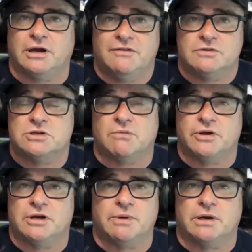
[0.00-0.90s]
I never stop
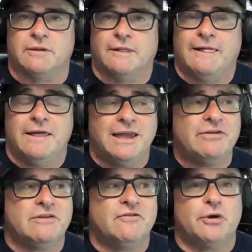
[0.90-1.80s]
thinking about
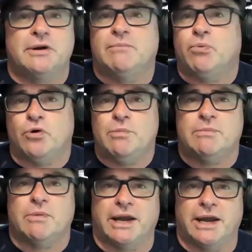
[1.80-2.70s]
even the floating broom in
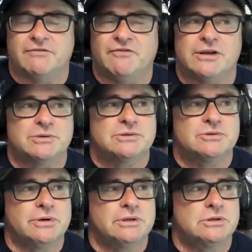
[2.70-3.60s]
my act. In fact, I was
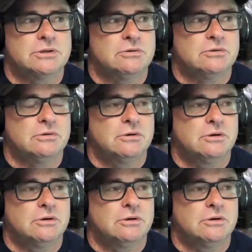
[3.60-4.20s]
talking to,